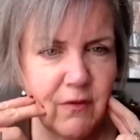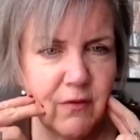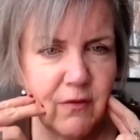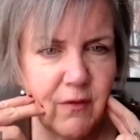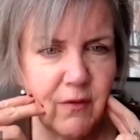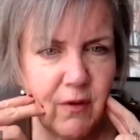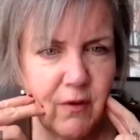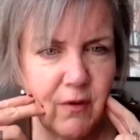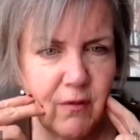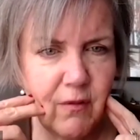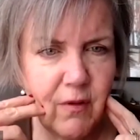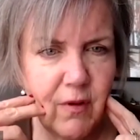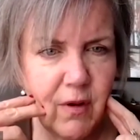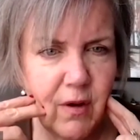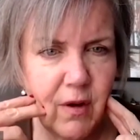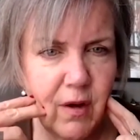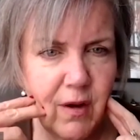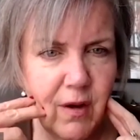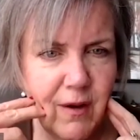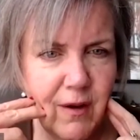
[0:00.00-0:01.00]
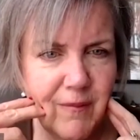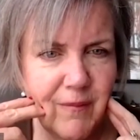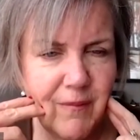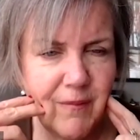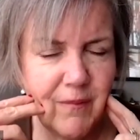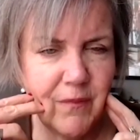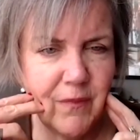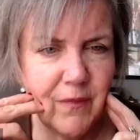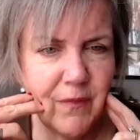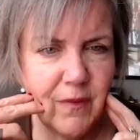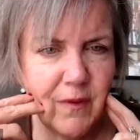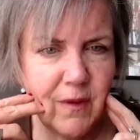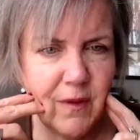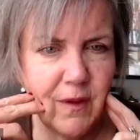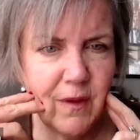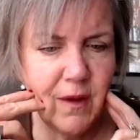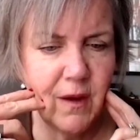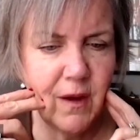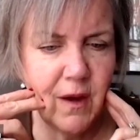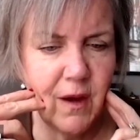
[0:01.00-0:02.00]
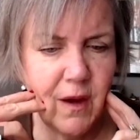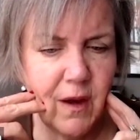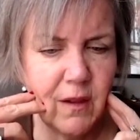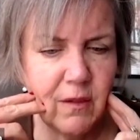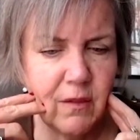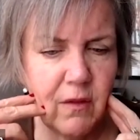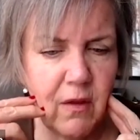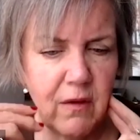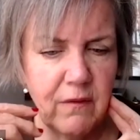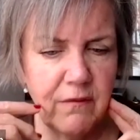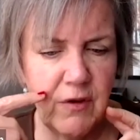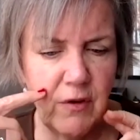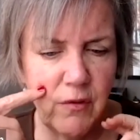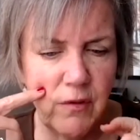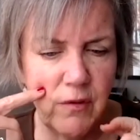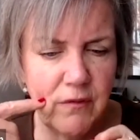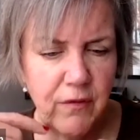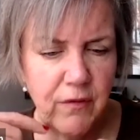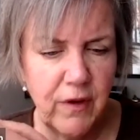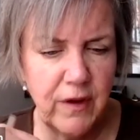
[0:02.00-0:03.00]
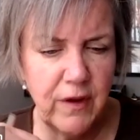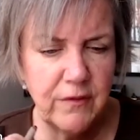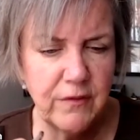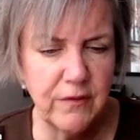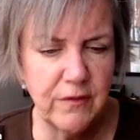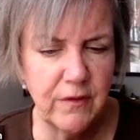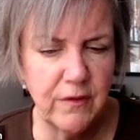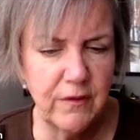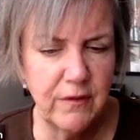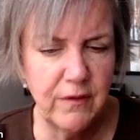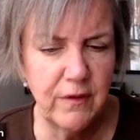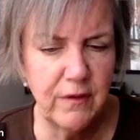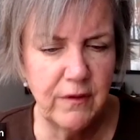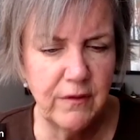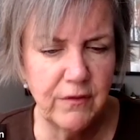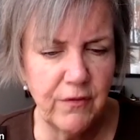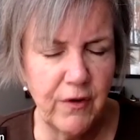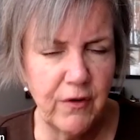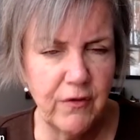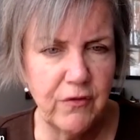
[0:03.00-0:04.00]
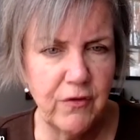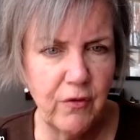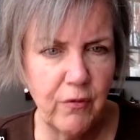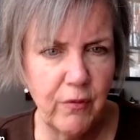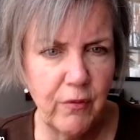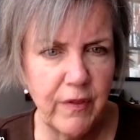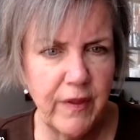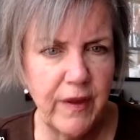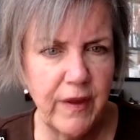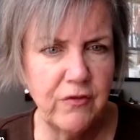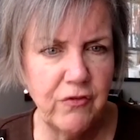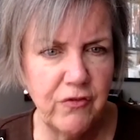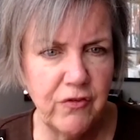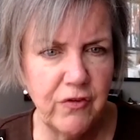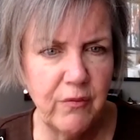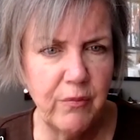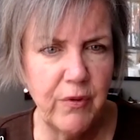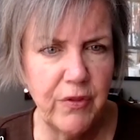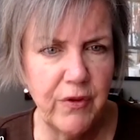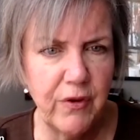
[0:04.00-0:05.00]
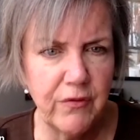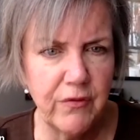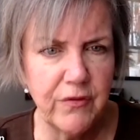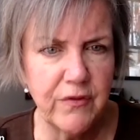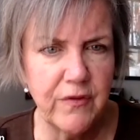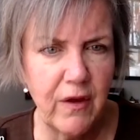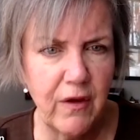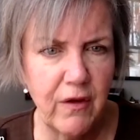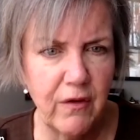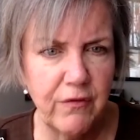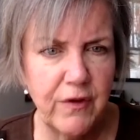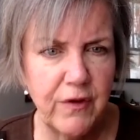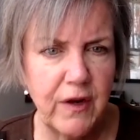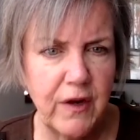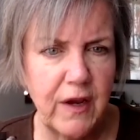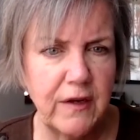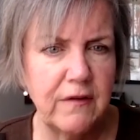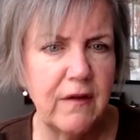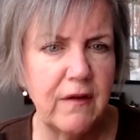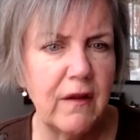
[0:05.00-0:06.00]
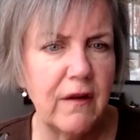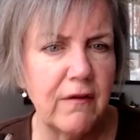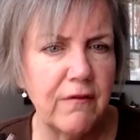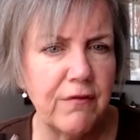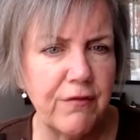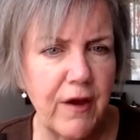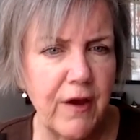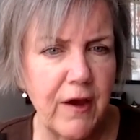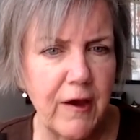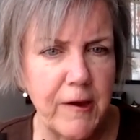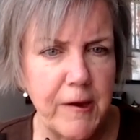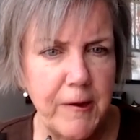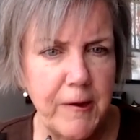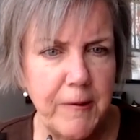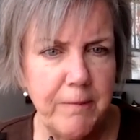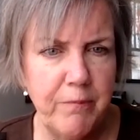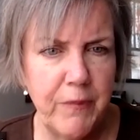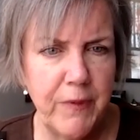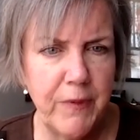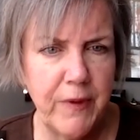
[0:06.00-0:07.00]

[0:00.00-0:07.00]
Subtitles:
So I love your advice as far as your relationship with yourself and identifying